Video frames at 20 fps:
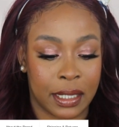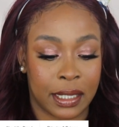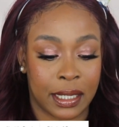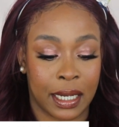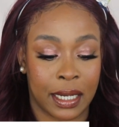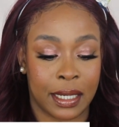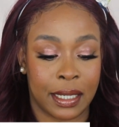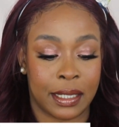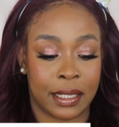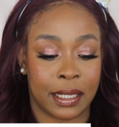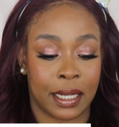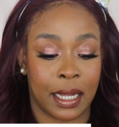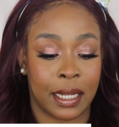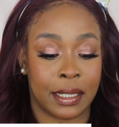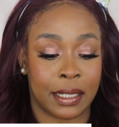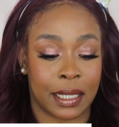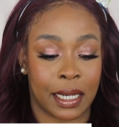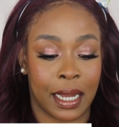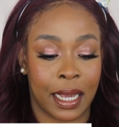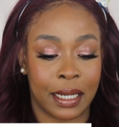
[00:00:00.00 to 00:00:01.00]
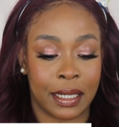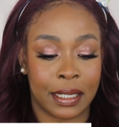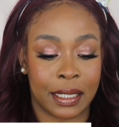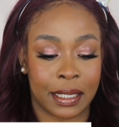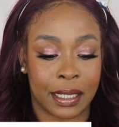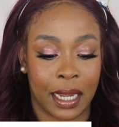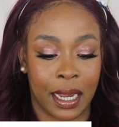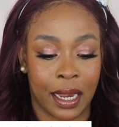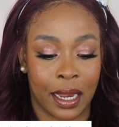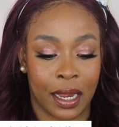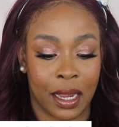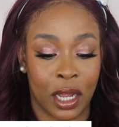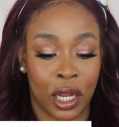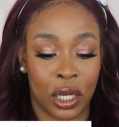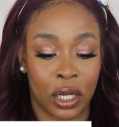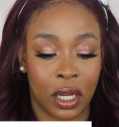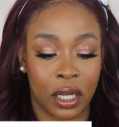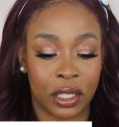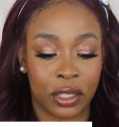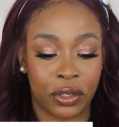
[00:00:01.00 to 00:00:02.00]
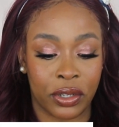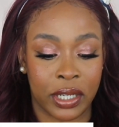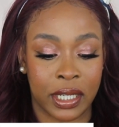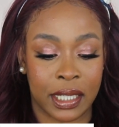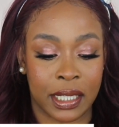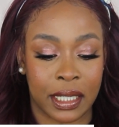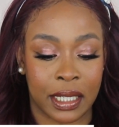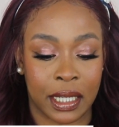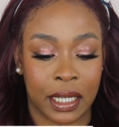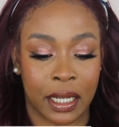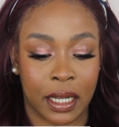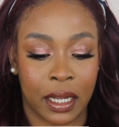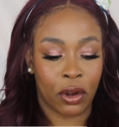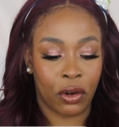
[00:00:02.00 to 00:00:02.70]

said it's as light as air, non-greasy,